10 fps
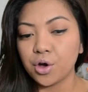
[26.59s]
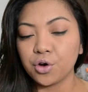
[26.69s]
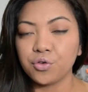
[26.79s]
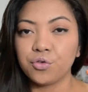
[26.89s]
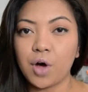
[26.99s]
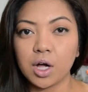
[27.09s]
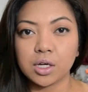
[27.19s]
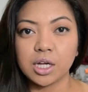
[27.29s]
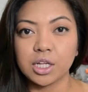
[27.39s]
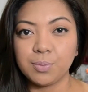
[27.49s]
fall
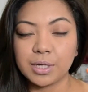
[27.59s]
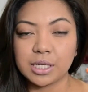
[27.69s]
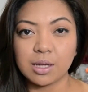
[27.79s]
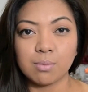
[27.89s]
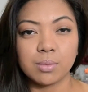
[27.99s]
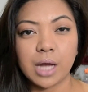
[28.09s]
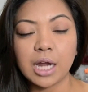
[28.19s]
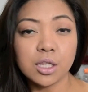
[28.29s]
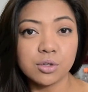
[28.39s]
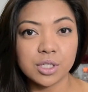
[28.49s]
color because I'm
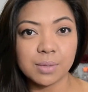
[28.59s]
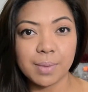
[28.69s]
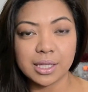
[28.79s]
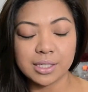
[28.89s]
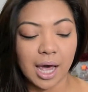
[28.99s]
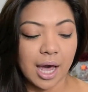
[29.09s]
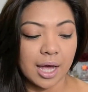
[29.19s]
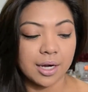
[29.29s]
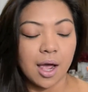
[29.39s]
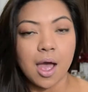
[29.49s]
kind of losing my
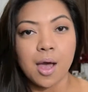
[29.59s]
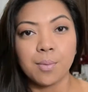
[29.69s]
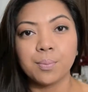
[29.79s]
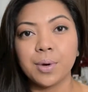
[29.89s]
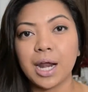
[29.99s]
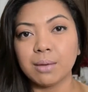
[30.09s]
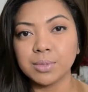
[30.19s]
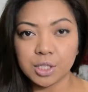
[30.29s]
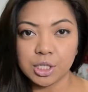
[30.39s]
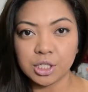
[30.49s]
tan, but I'm
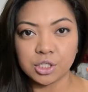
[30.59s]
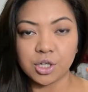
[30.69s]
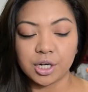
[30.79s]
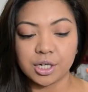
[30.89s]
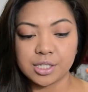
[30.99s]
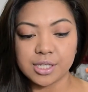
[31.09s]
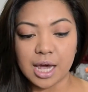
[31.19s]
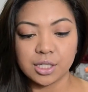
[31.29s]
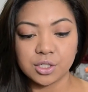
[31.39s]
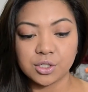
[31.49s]
still in a darker
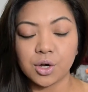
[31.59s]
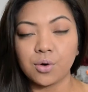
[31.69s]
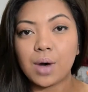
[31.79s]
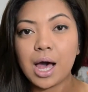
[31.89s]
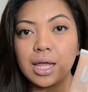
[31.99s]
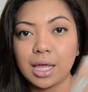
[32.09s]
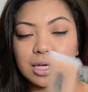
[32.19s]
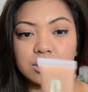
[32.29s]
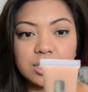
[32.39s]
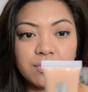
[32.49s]
side, so I
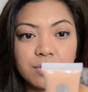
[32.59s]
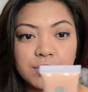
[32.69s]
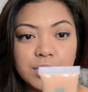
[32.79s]
like using 15